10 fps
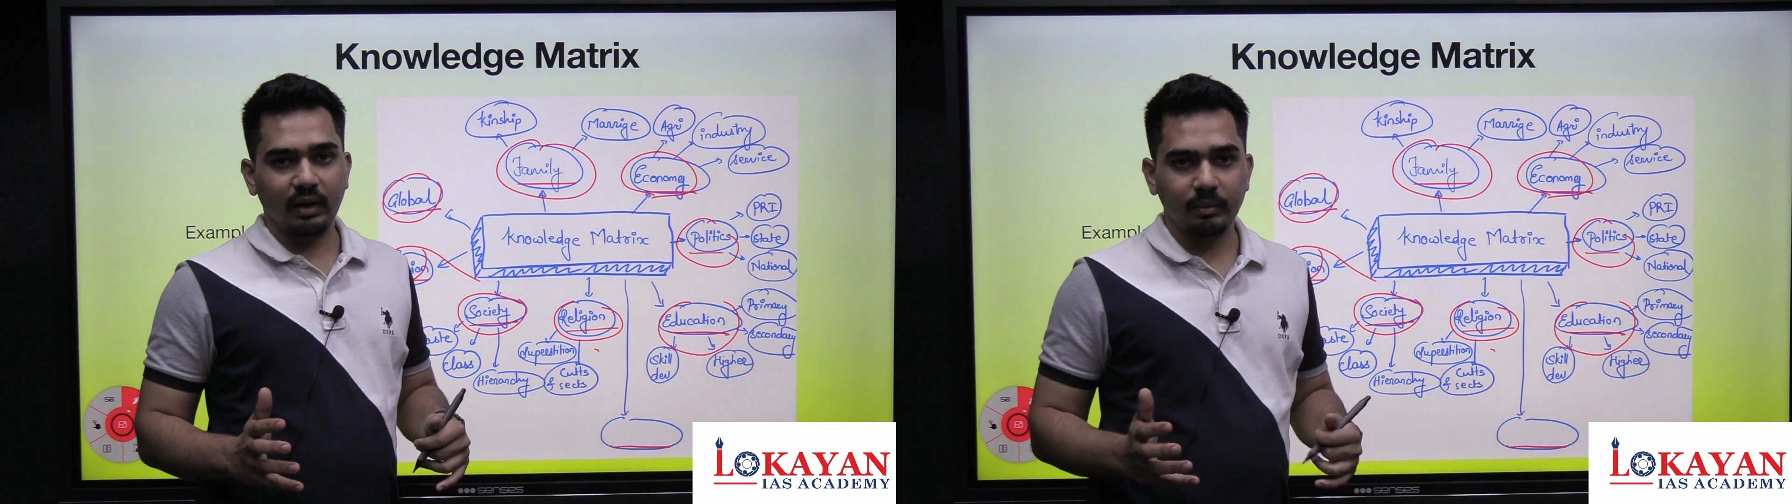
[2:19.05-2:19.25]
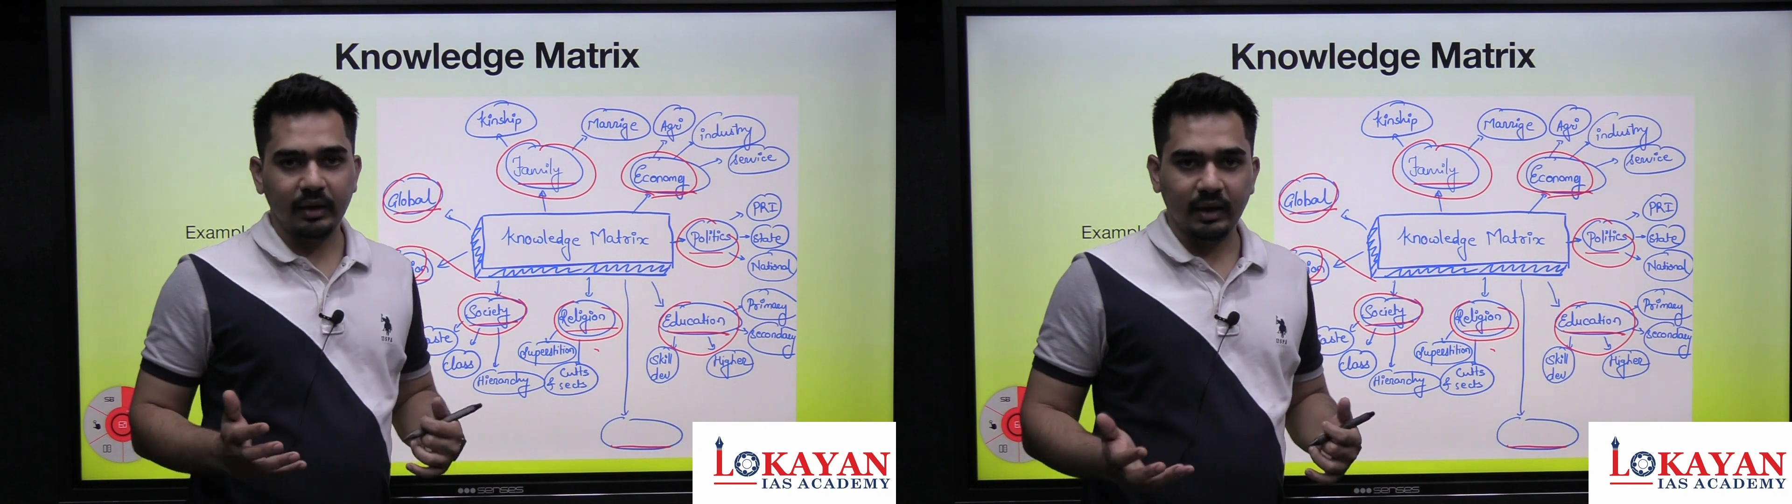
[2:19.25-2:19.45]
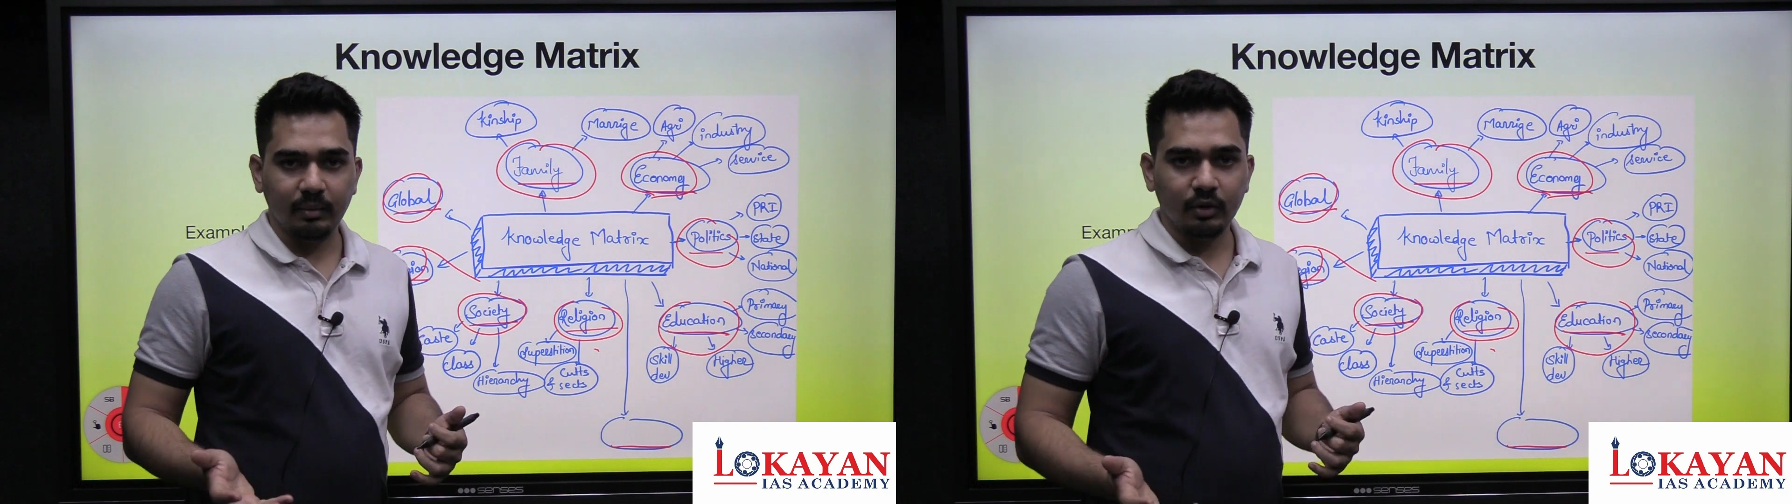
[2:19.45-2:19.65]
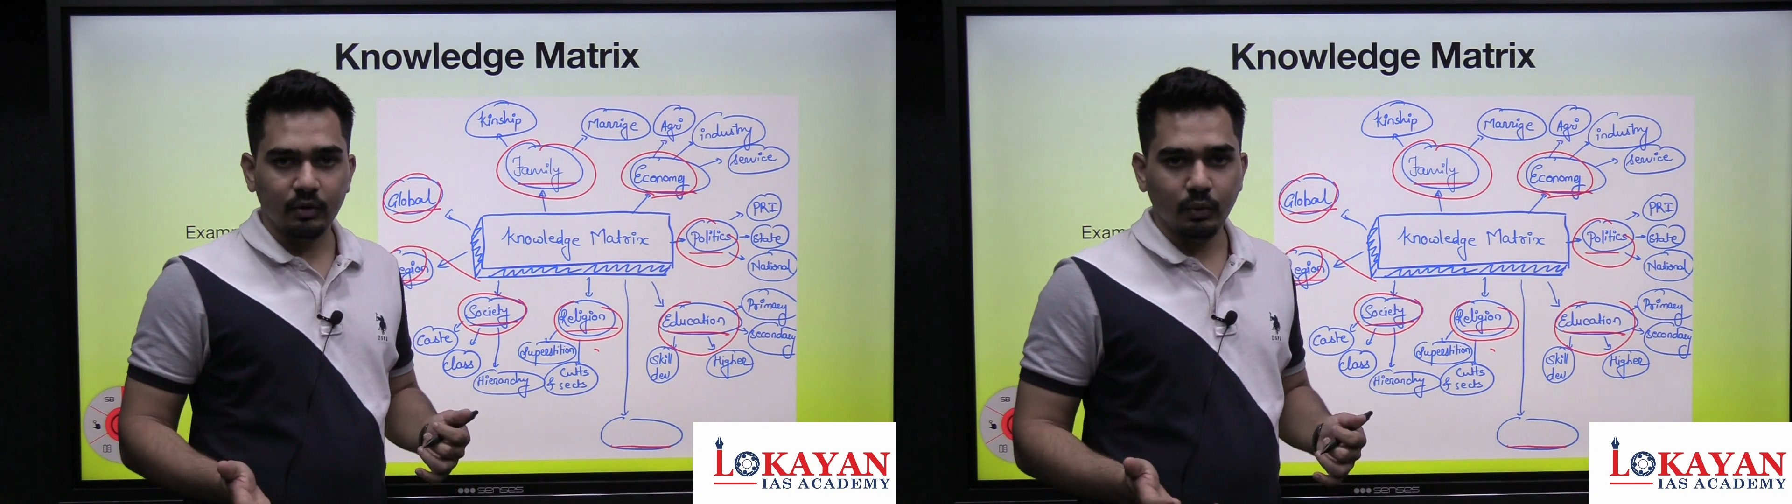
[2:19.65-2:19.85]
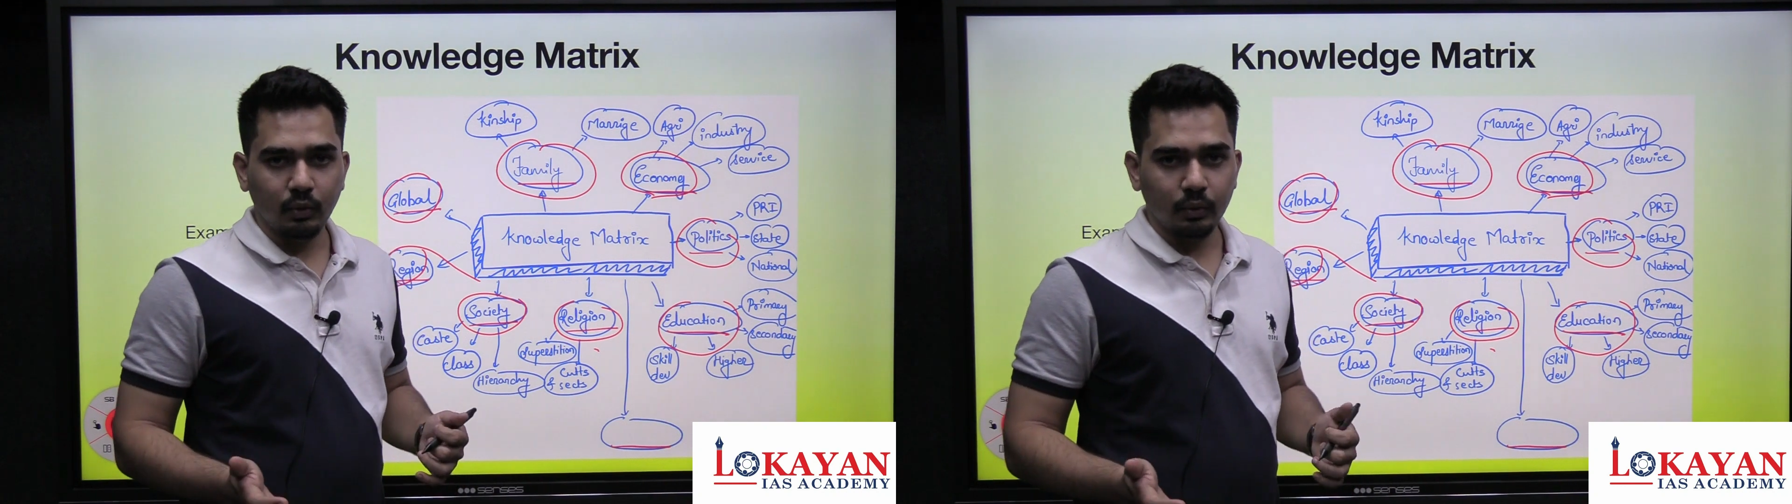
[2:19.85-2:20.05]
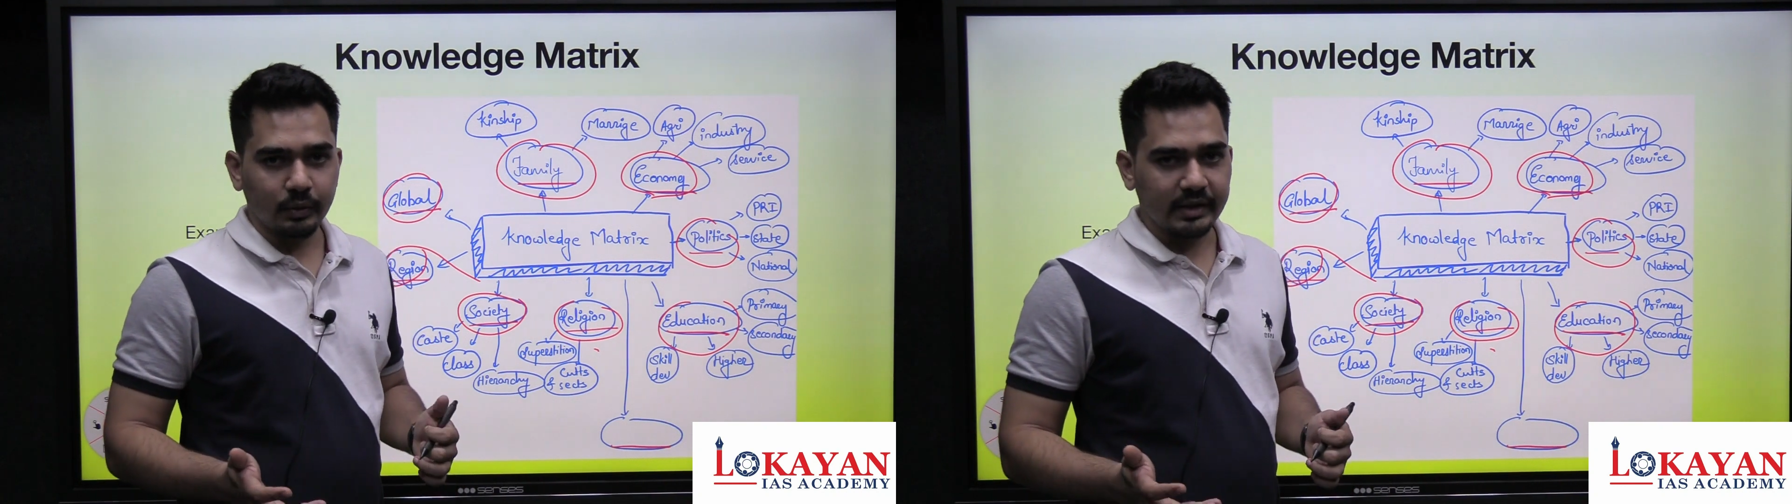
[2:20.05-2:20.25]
be able to